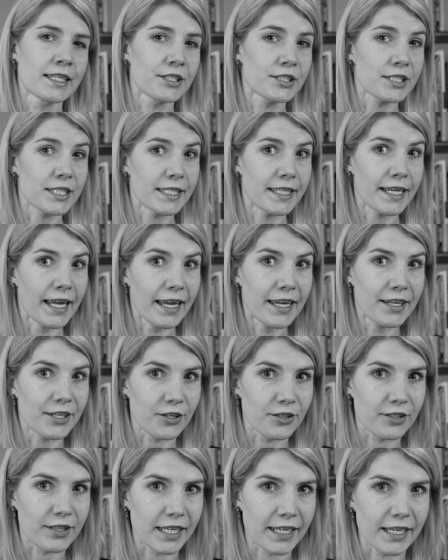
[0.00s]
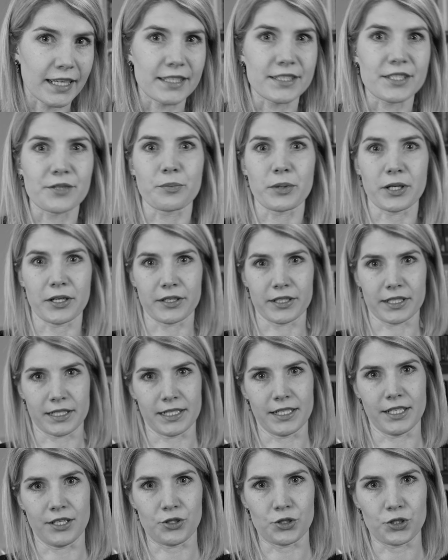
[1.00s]
tornado that has
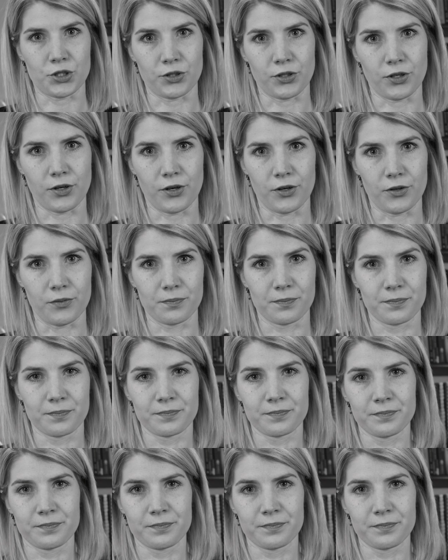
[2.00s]
apparently hit your home.